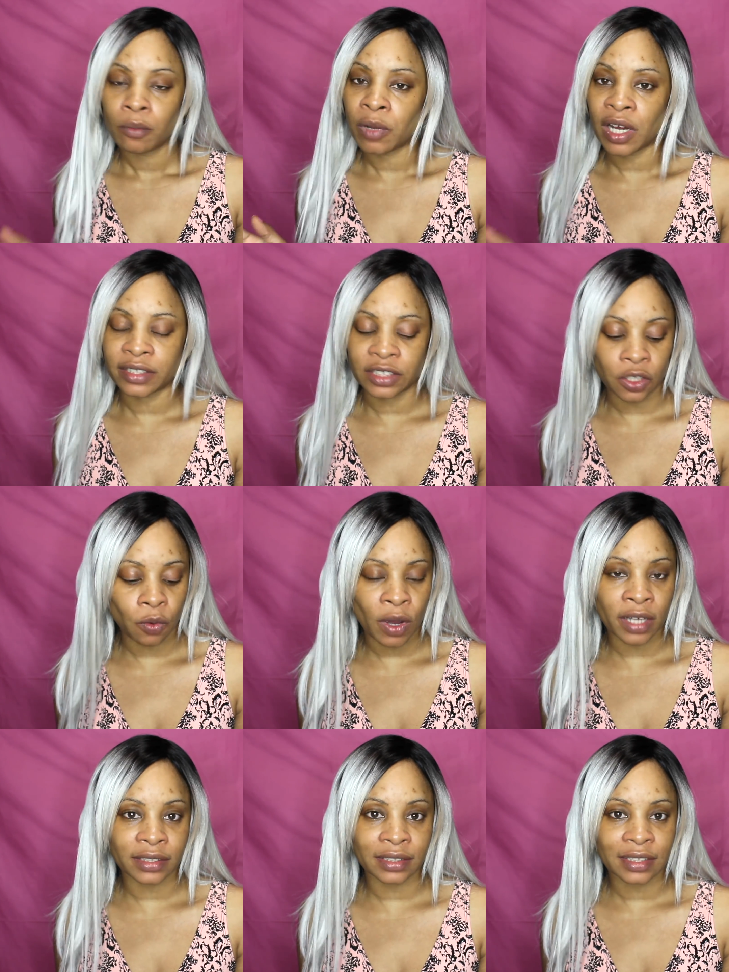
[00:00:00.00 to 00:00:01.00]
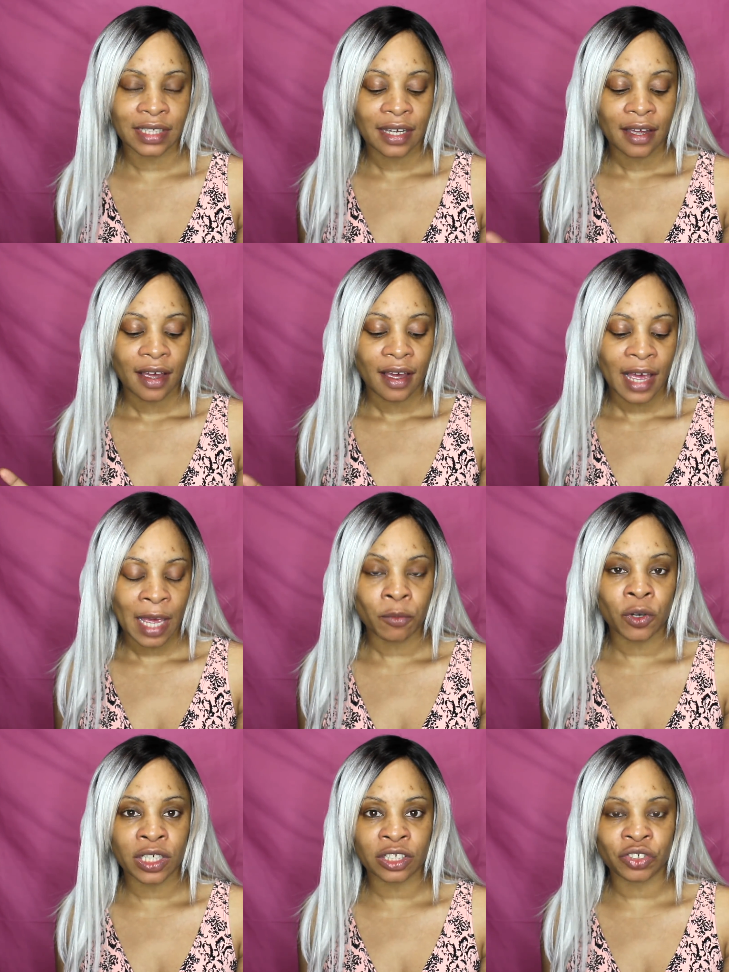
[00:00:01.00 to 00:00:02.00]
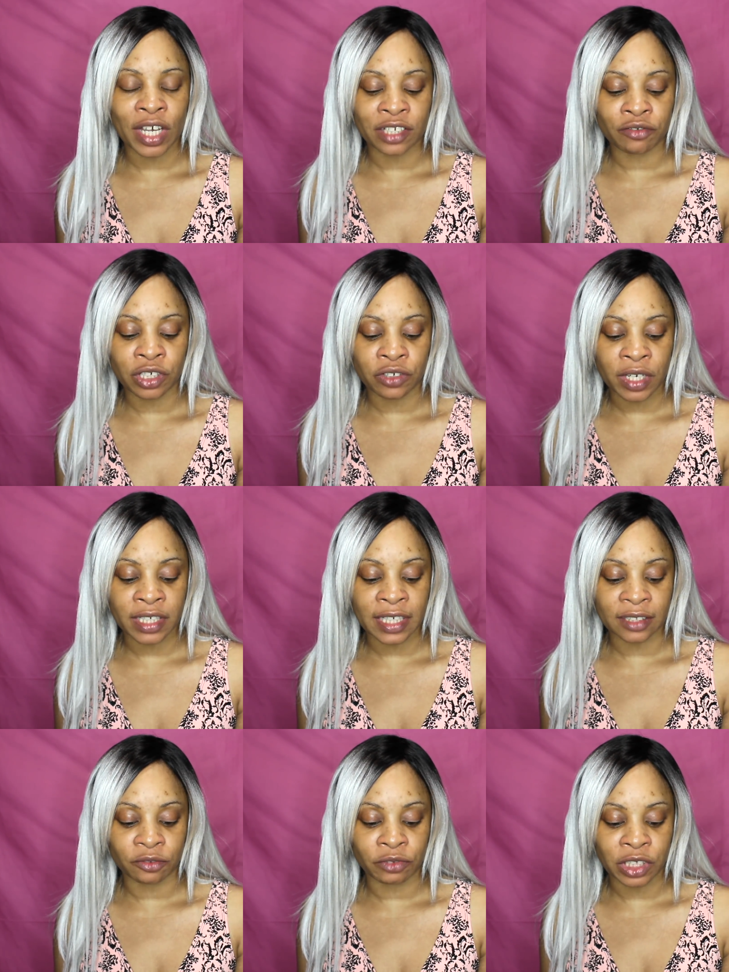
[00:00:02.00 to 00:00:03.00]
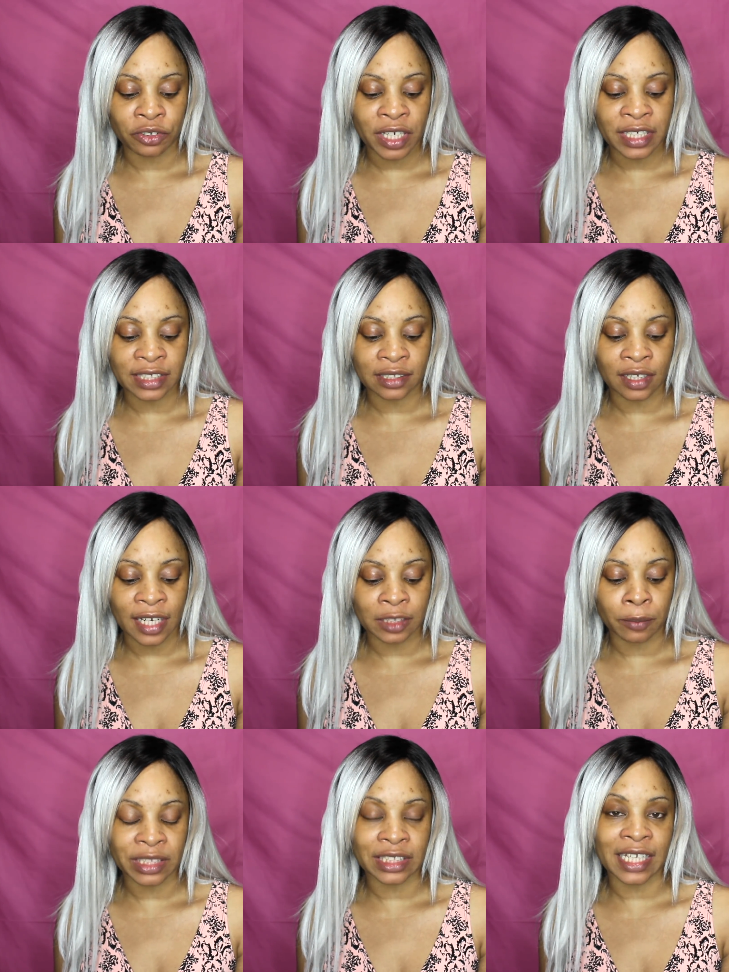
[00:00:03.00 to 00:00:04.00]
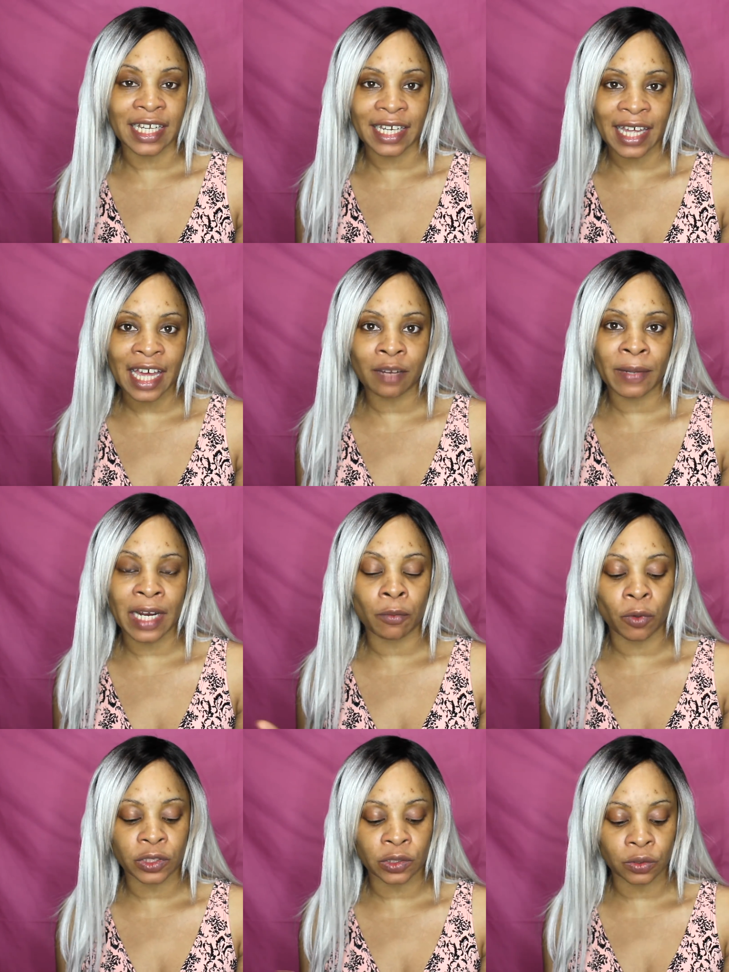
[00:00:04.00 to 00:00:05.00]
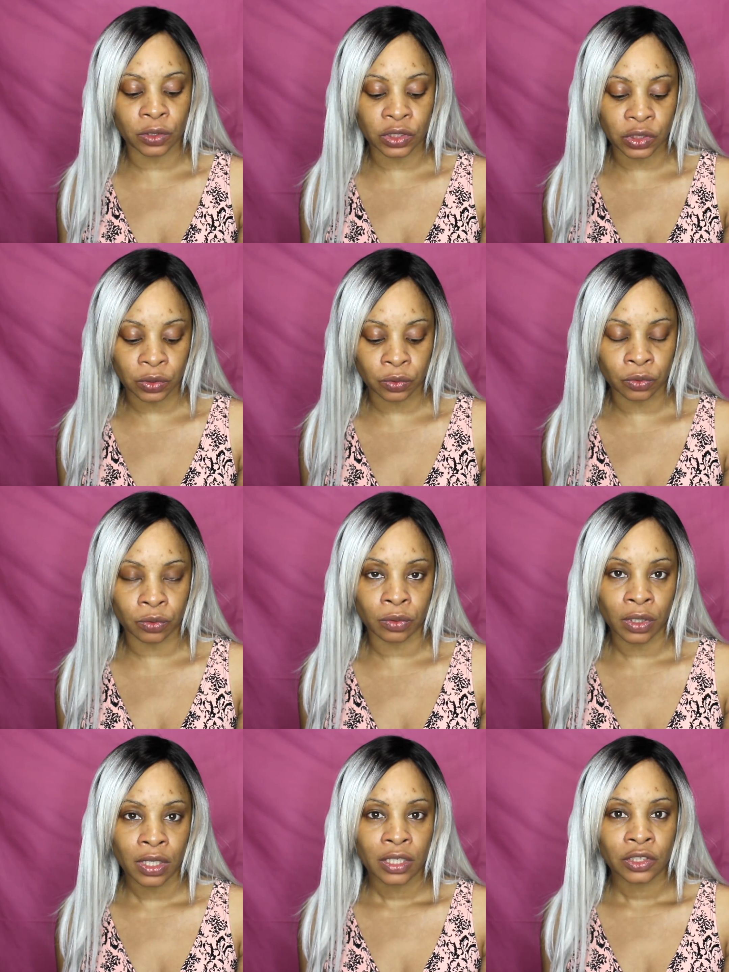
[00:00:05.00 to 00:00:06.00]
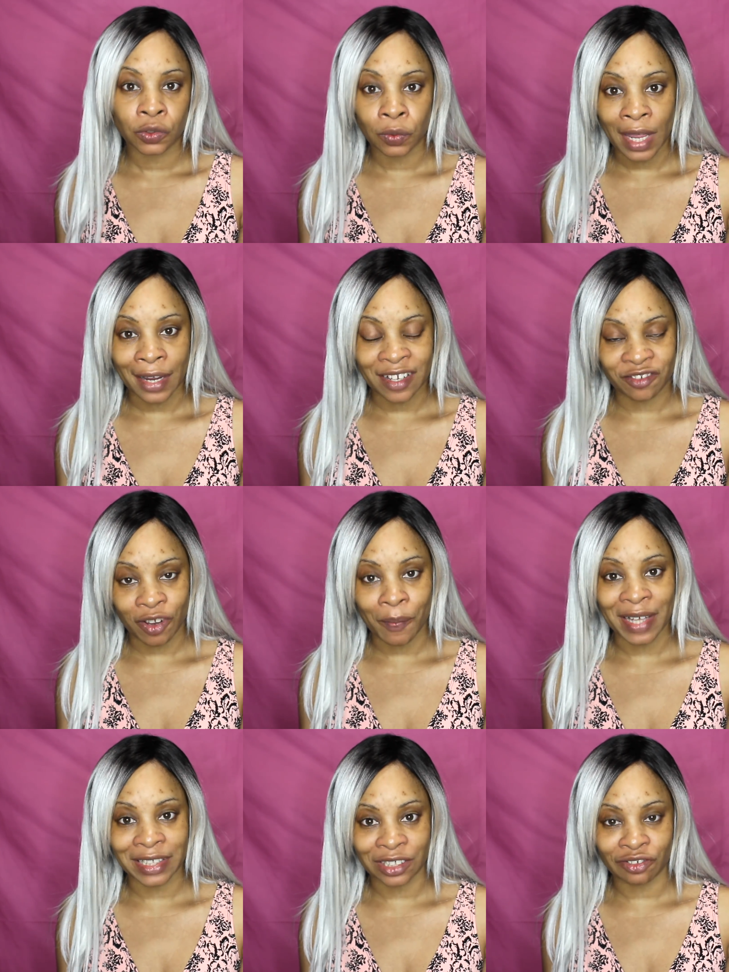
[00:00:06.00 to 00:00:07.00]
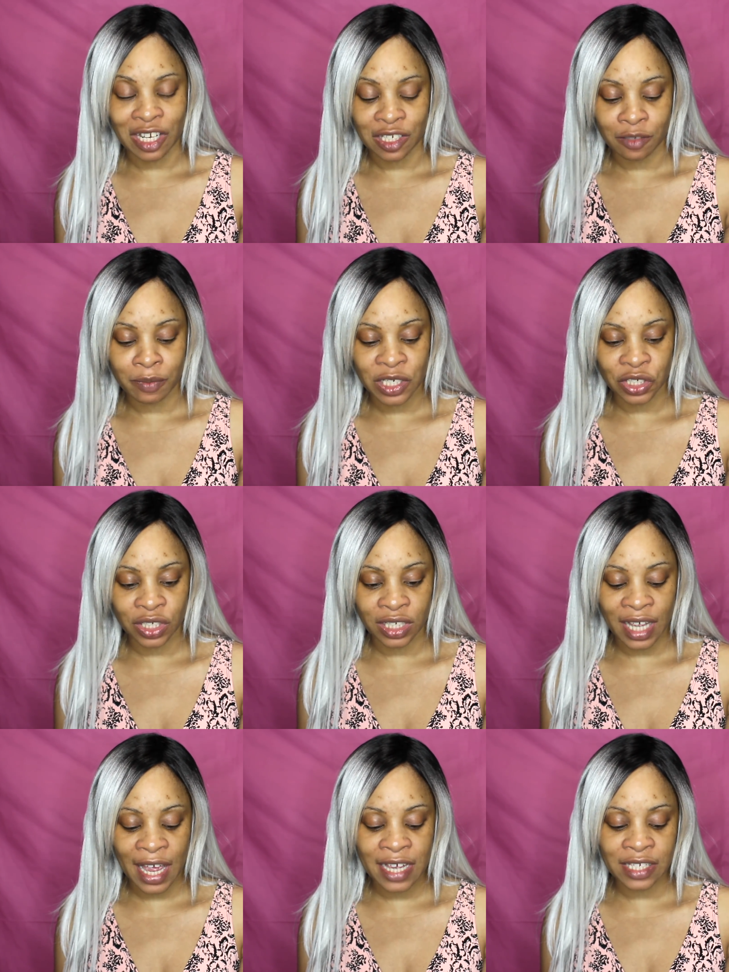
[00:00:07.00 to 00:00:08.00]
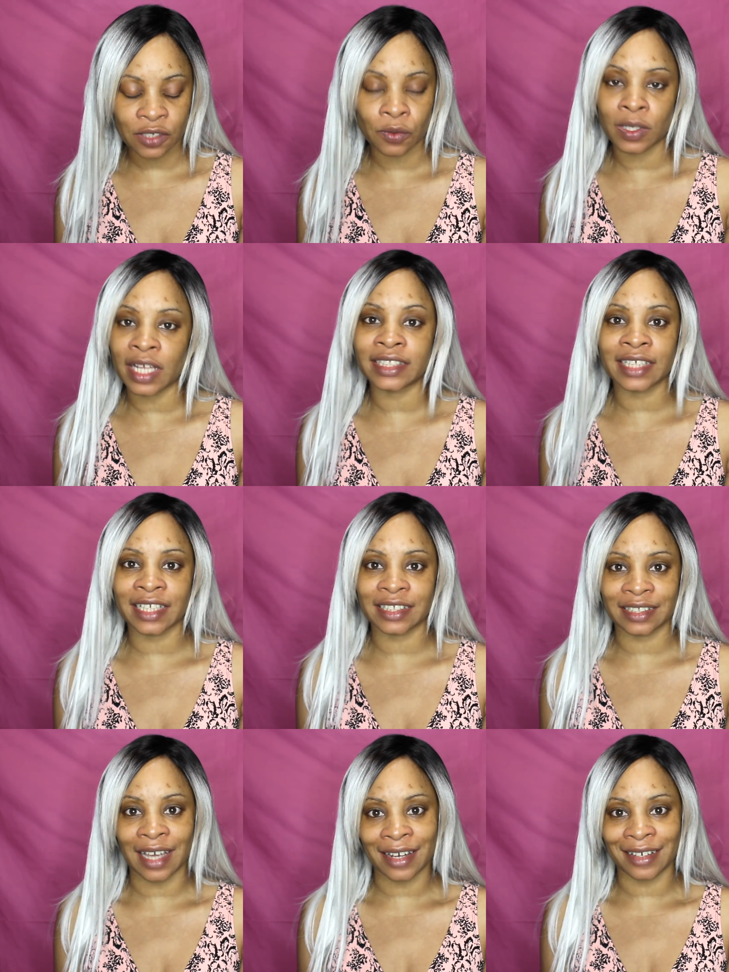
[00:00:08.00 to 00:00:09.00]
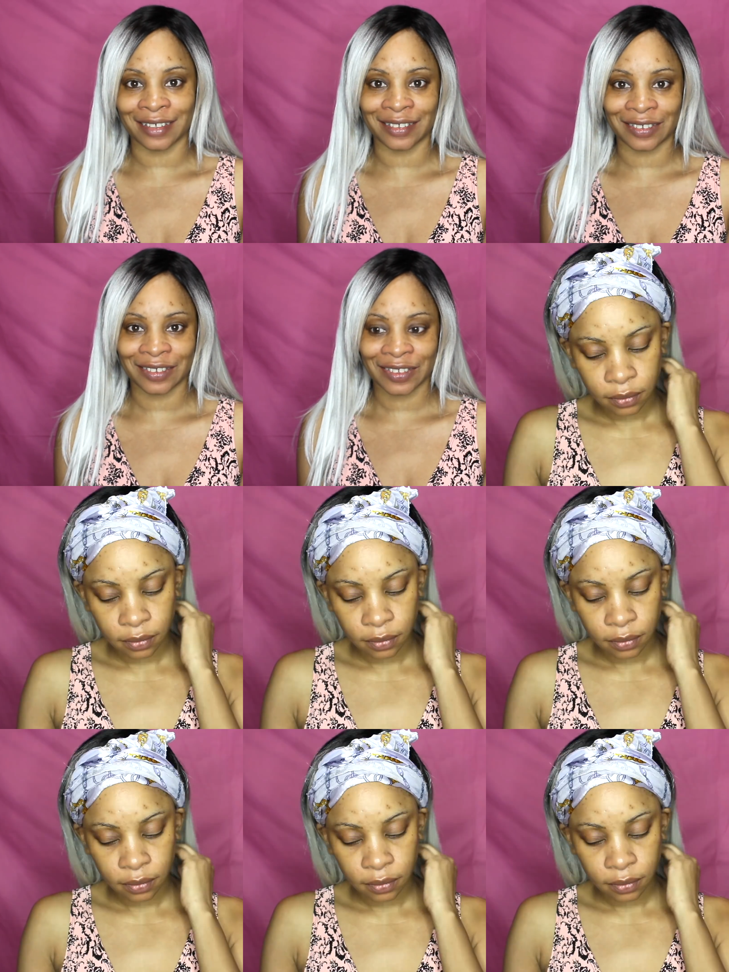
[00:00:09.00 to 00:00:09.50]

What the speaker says: But you know what, I'm going to try to recreate this look as best as I can, but I'm also going to do like a dramatic transformation, guys. So let's get started.